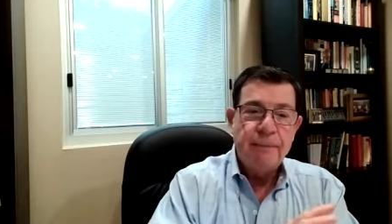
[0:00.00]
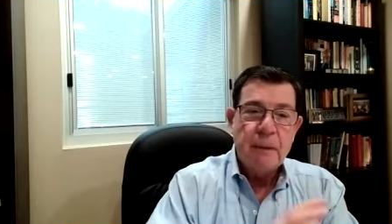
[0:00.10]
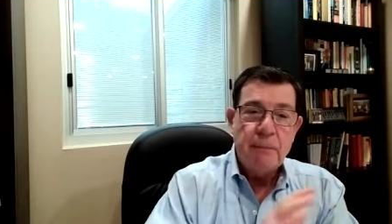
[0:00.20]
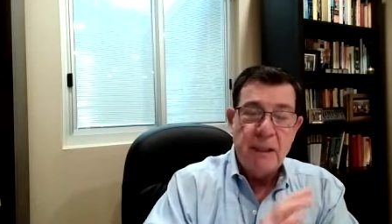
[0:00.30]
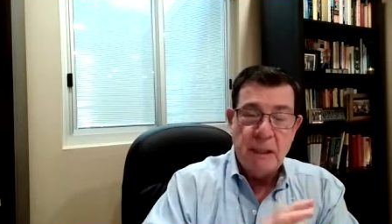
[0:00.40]

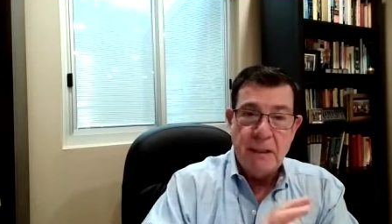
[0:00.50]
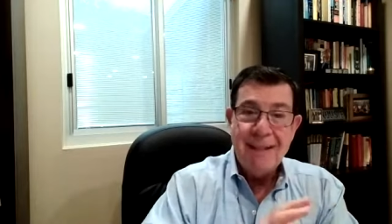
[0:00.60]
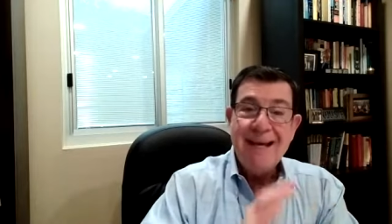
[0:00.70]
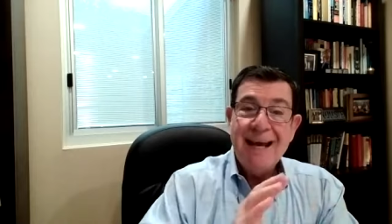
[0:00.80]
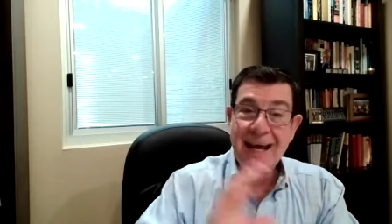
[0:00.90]
meaning
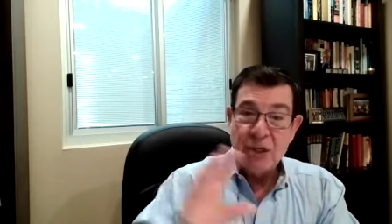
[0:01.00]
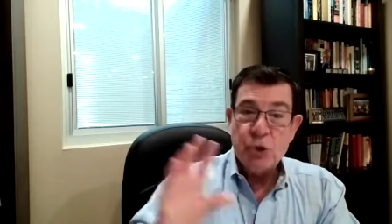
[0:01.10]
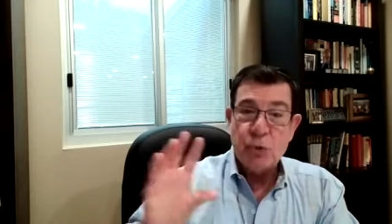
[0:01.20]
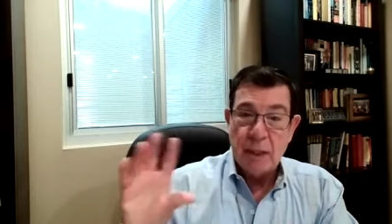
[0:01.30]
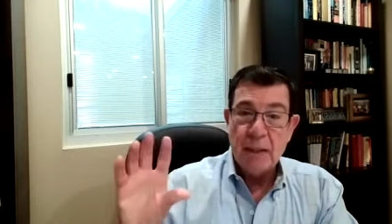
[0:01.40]

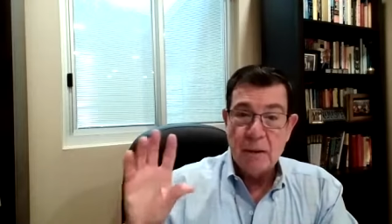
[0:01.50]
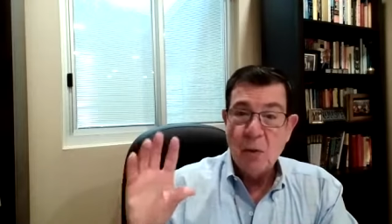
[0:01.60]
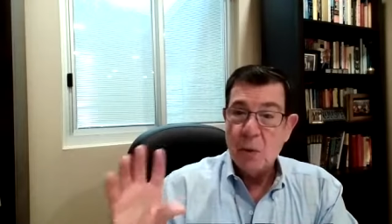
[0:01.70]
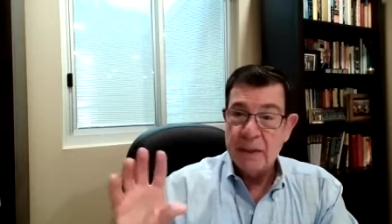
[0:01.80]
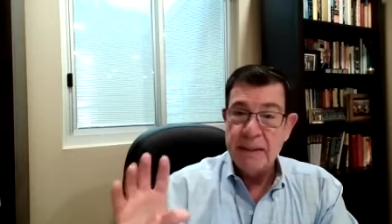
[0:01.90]

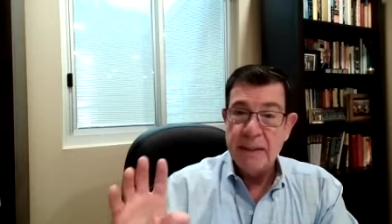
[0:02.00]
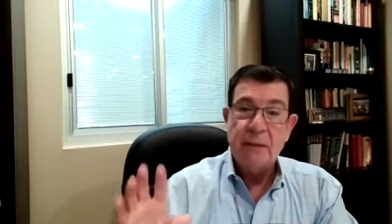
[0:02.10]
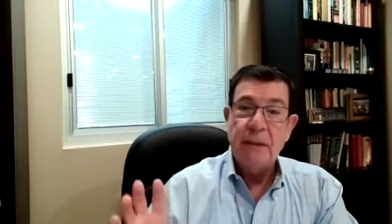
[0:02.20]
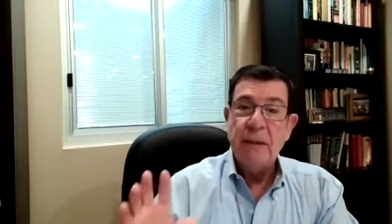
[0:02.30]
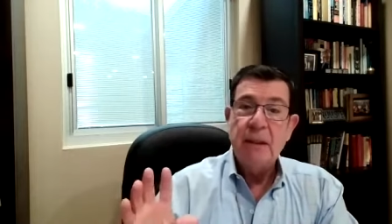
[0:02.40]

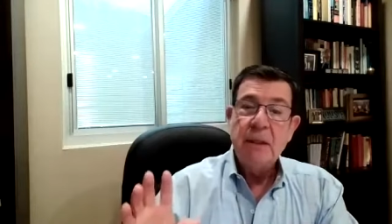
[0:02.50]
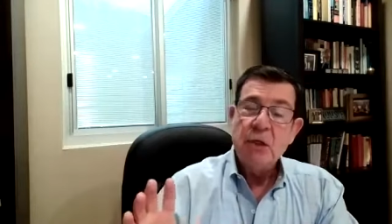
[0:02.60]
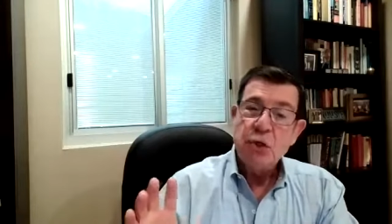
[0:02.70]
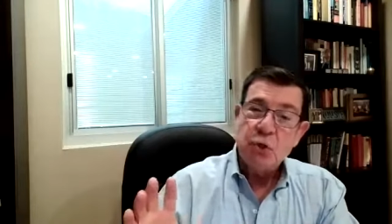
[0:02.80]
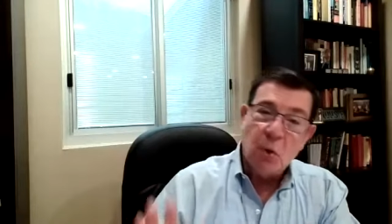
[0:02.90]
extraordinary.
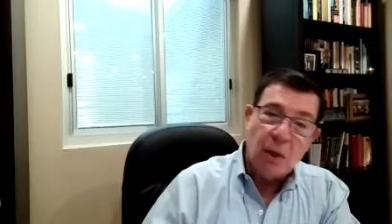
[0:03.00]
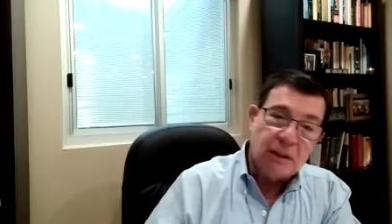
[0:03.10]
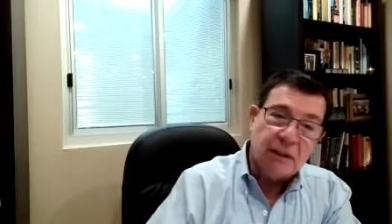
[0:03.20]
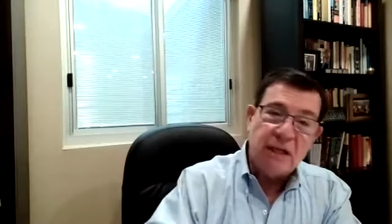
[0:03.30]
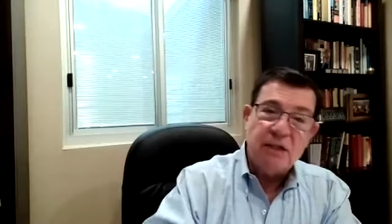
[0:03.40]
So all
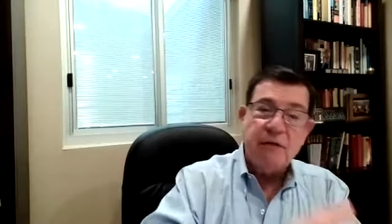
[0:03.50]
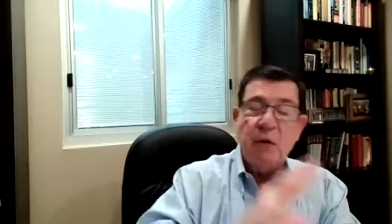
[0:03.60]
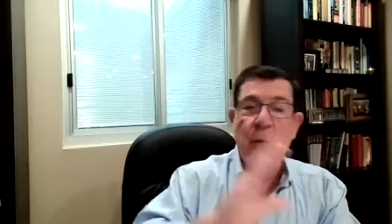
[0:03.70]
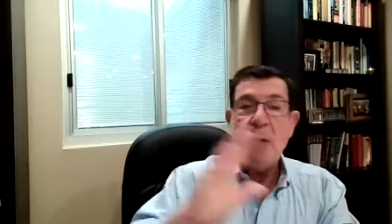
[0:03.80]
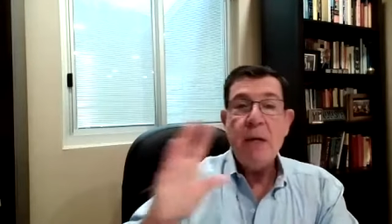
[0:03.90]
the days of the
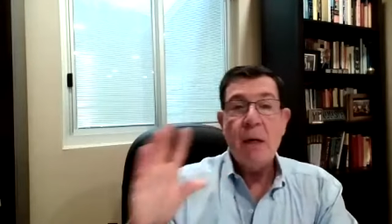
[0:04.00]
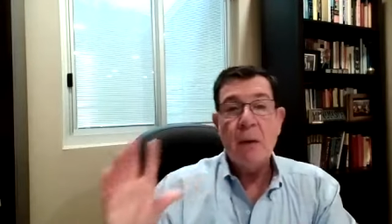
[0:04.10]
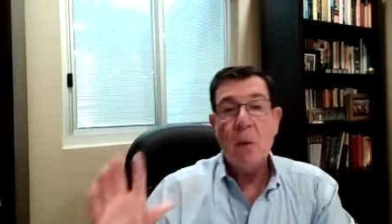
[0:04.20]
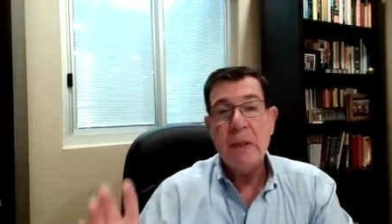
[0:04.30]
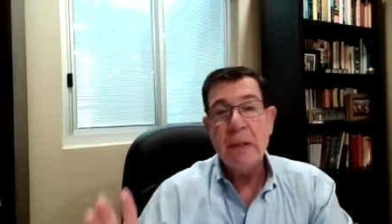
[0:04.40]
week are
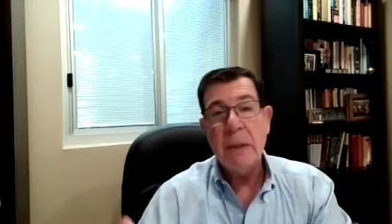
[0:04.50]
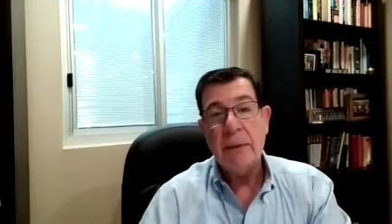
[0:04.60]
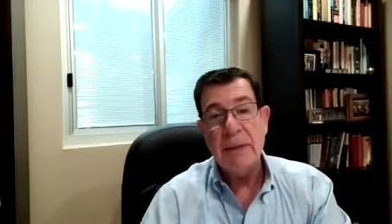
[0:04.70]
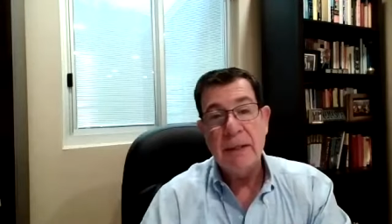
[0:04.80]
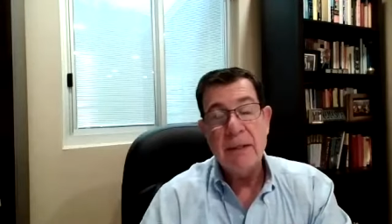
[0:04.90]

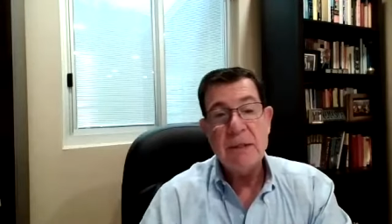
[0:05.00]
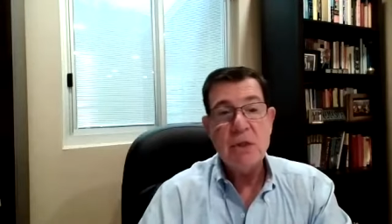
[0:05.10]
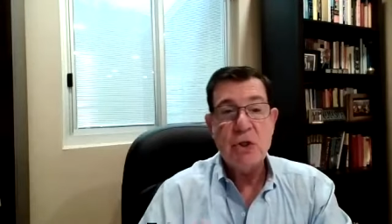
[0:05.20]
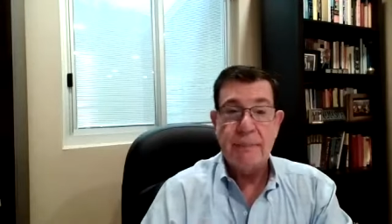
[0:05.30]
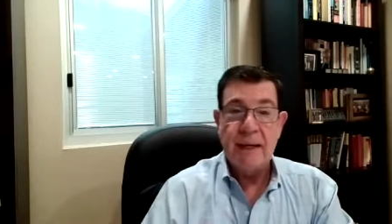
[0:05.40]
ordinary days.
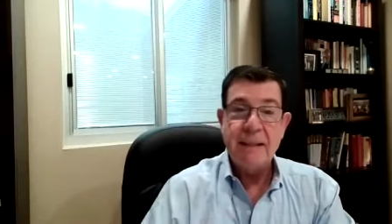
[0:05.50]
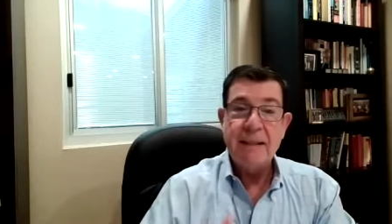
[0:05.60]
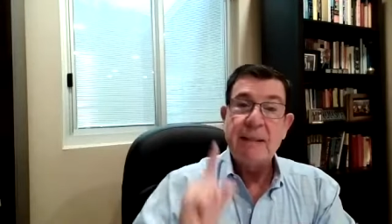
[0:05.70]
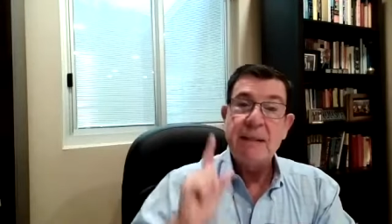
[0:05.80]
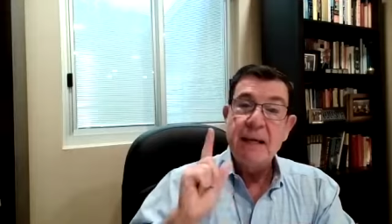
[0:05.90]
Shabbat
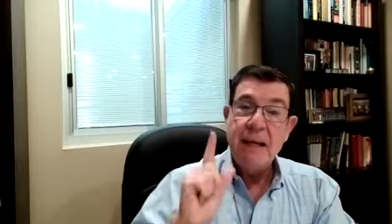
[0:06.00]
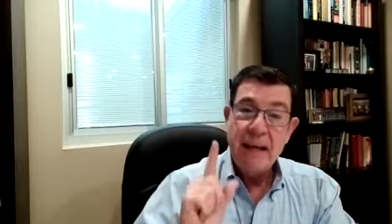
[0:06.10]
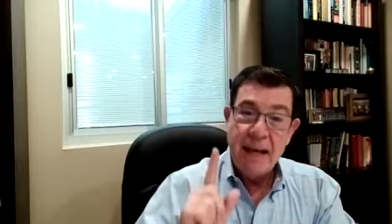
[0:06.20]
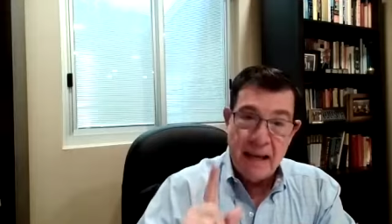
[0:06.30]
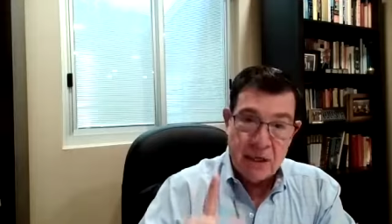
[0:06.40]
is an
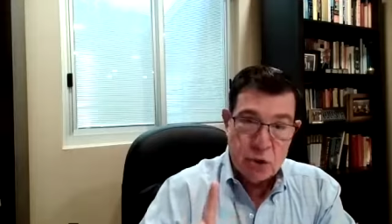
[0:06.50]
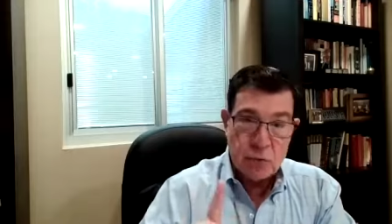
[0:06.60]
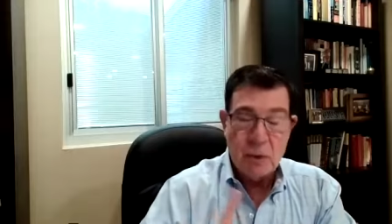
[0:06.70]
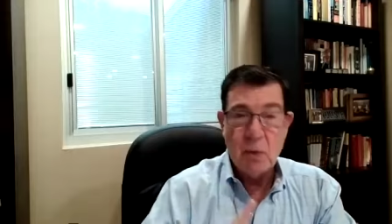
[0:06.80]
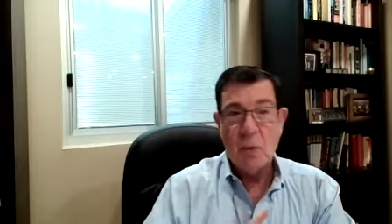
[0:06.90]

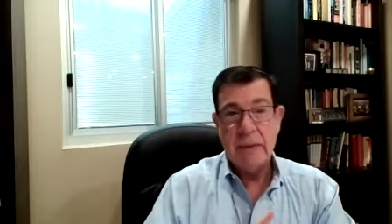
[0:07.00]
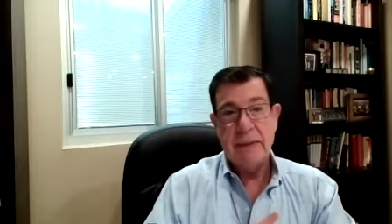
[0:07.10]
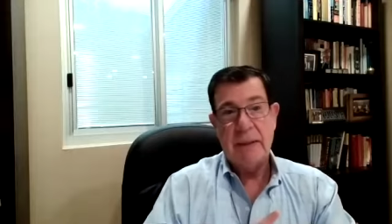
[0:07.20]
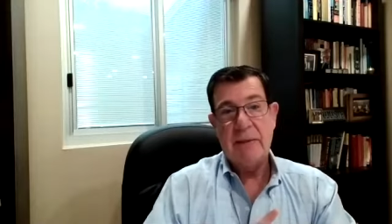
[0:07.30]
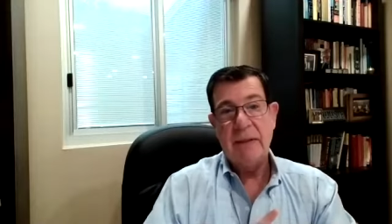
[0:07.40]

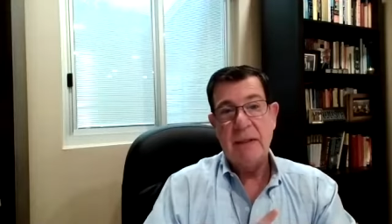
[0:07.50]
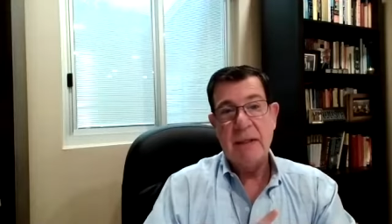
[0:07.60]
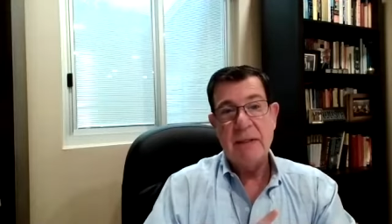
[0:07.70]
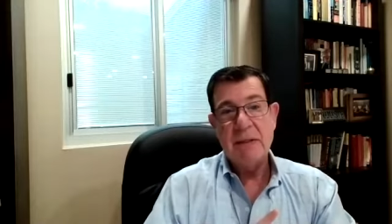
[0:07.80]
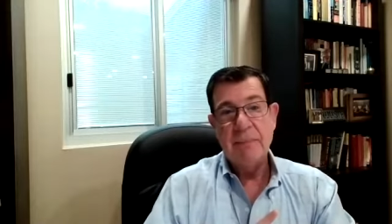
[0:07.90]
extraordinary
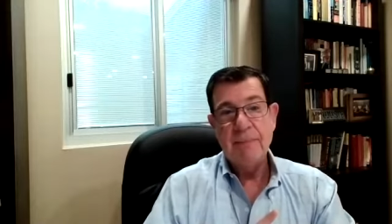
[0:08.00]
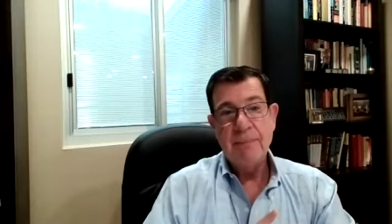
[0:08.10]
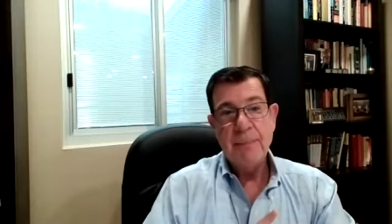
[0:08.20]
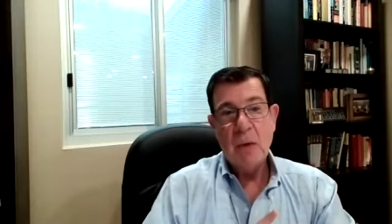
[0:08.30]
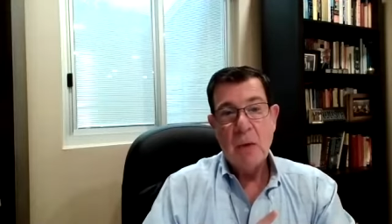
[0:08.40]
days.
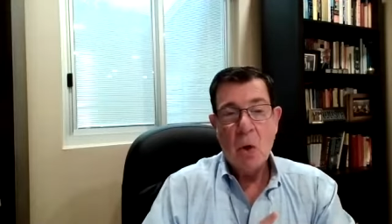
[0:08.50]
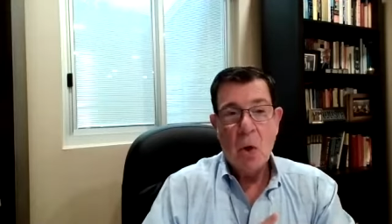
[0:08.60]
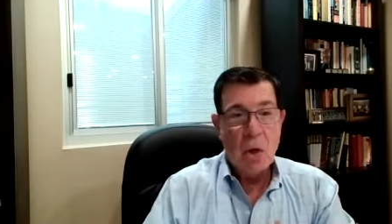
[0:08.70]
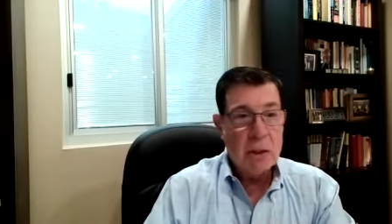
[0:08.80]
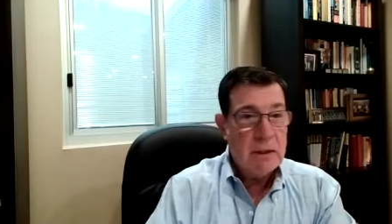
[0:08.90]

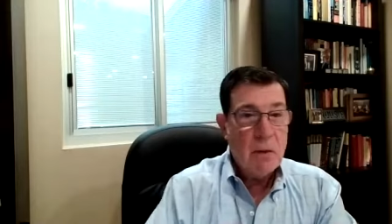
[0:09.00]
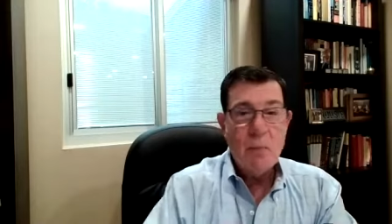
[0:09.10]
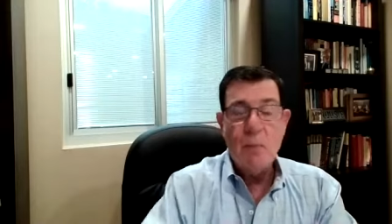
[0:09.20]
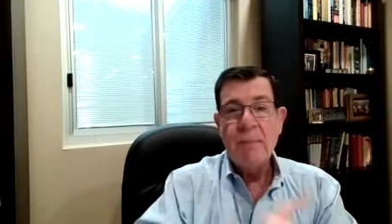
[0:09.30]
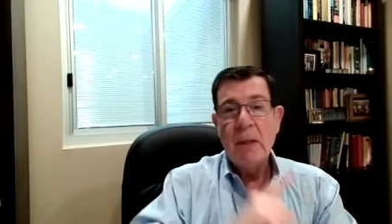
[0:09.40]
All the
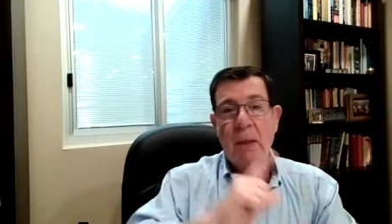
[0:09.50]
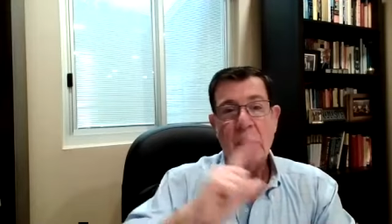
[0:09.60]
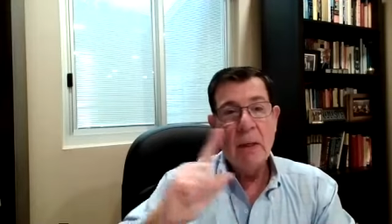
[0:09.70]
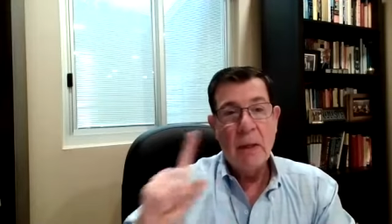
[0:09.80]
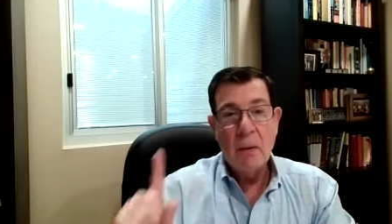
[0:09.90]

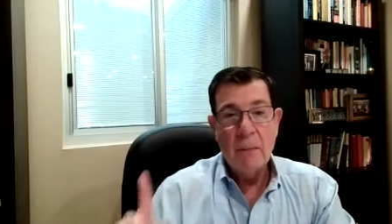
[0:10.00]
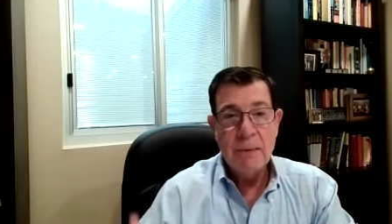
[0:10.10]
uh,